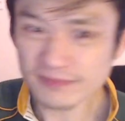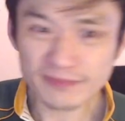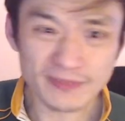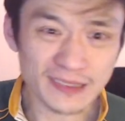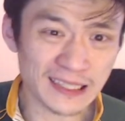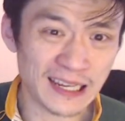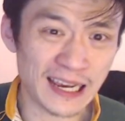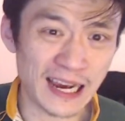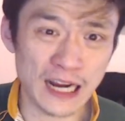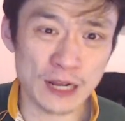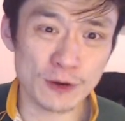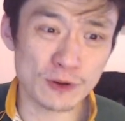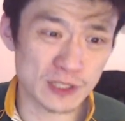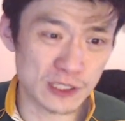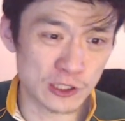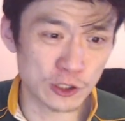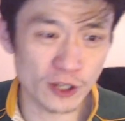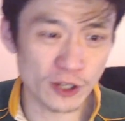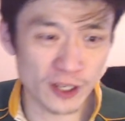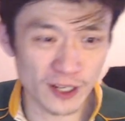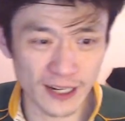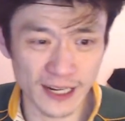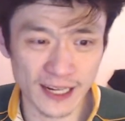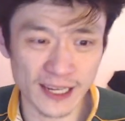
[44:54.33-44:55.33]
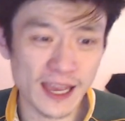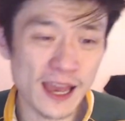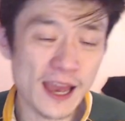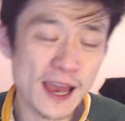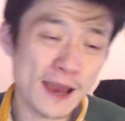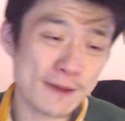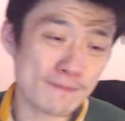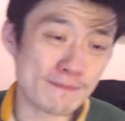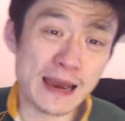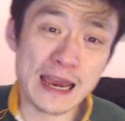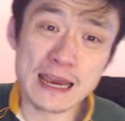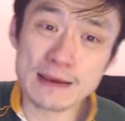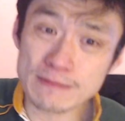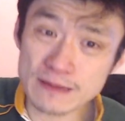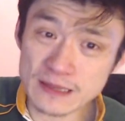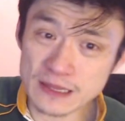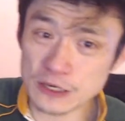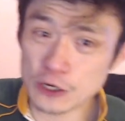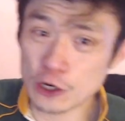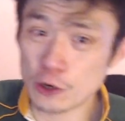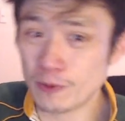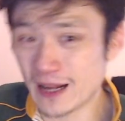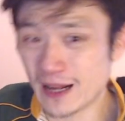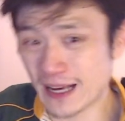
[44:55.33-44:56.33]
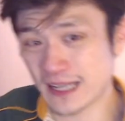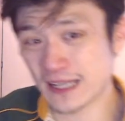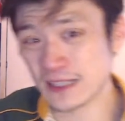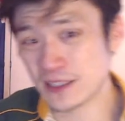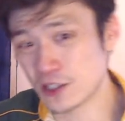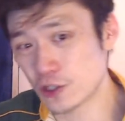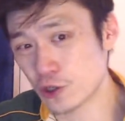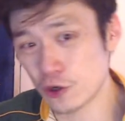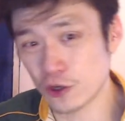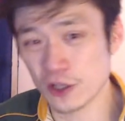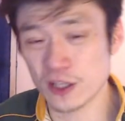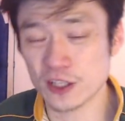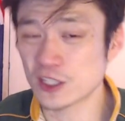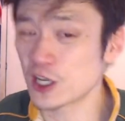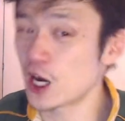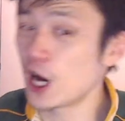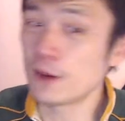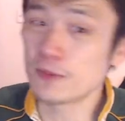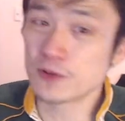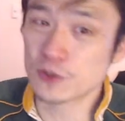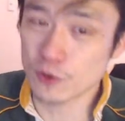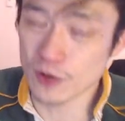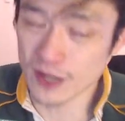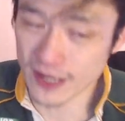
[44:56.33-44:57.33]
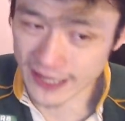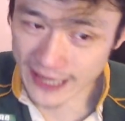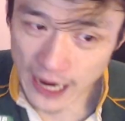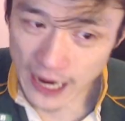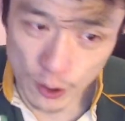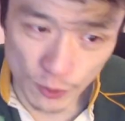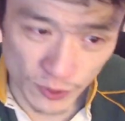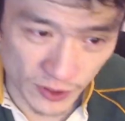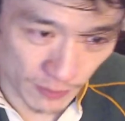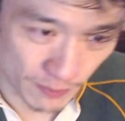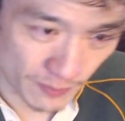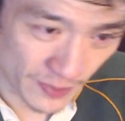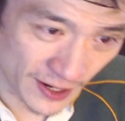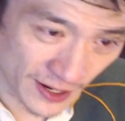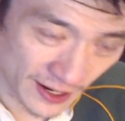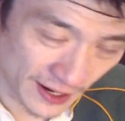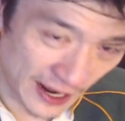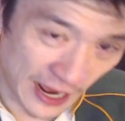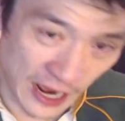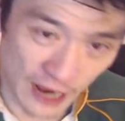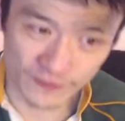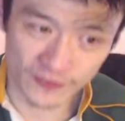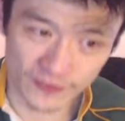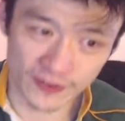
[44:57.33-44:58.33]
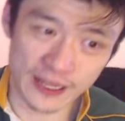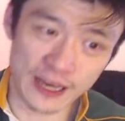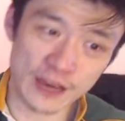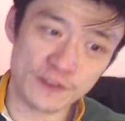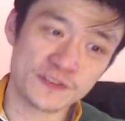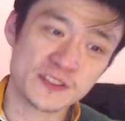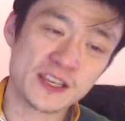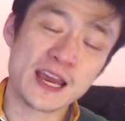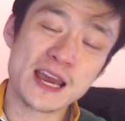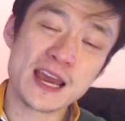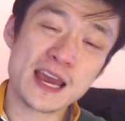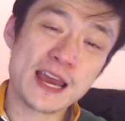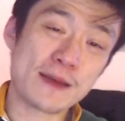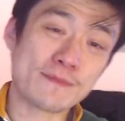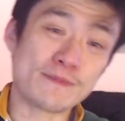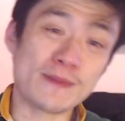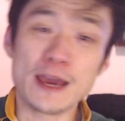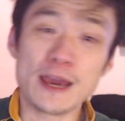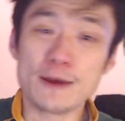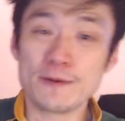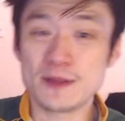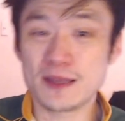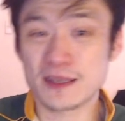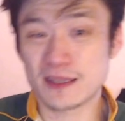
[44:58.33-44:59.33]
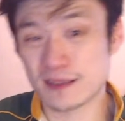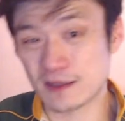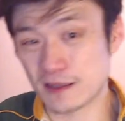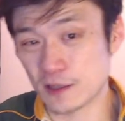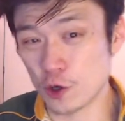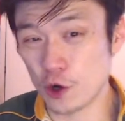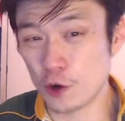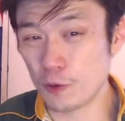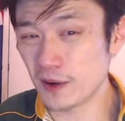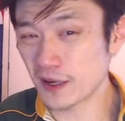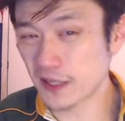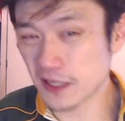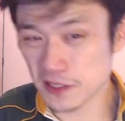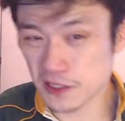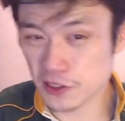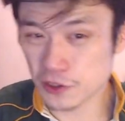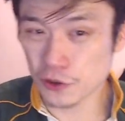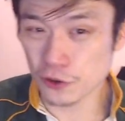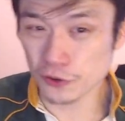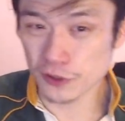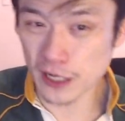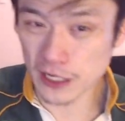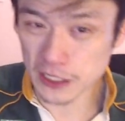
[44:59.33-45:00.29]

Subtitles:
And it was looking like maybe the All Blacks can score. The time is running out with a minute and a half left. Maybe the All Blacks can score another